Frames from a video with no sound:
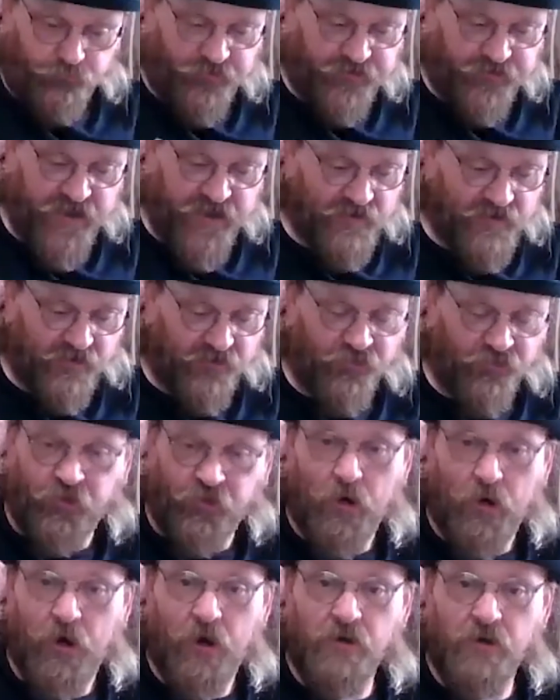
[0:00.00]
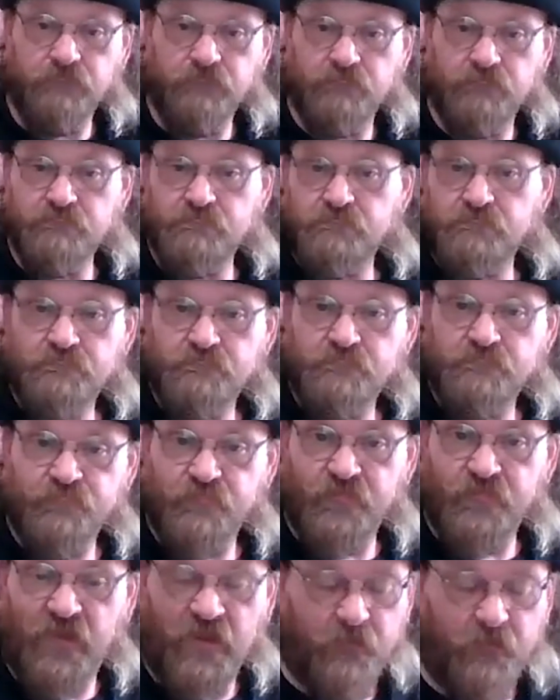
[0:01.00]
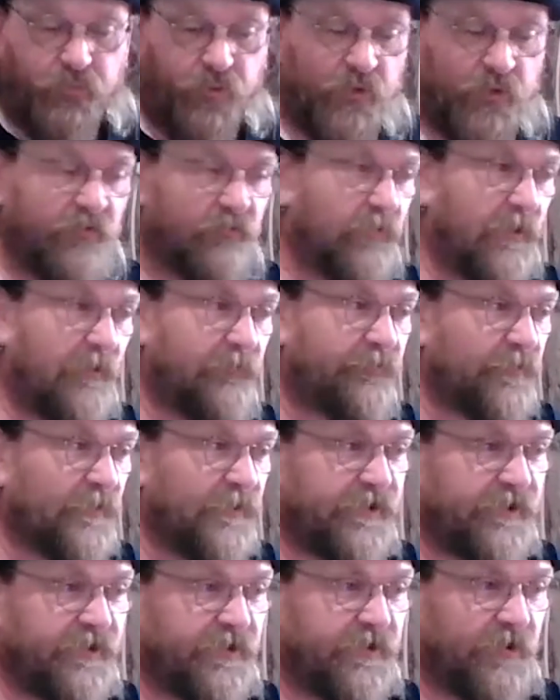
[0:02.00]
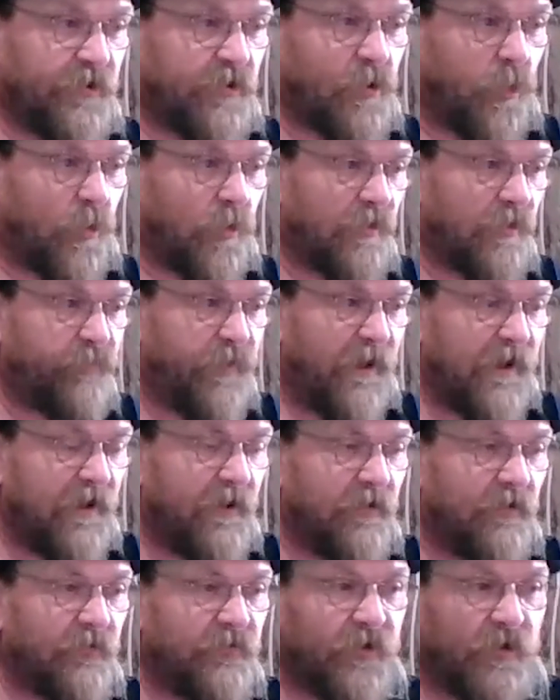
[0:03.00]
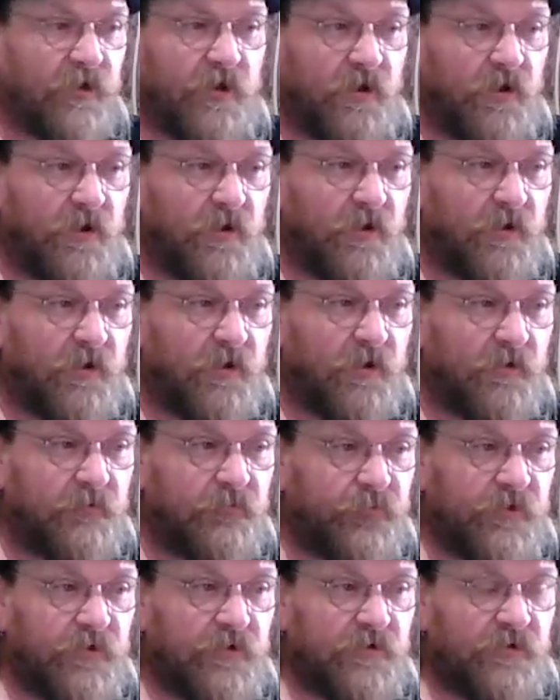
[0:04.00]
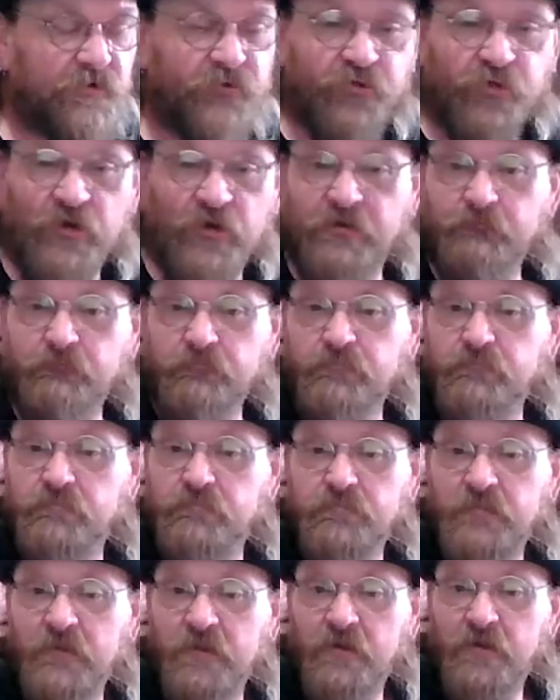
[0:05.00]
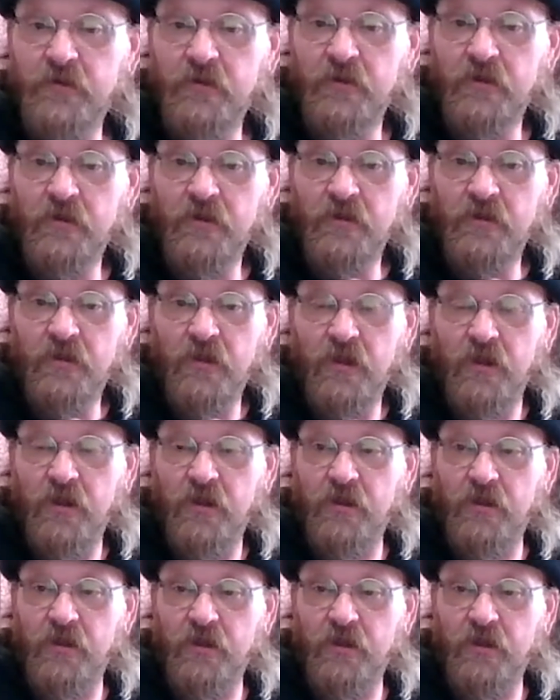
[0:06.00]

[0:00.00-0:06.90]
gallon jar. I put roughly a quarter pound of trim. When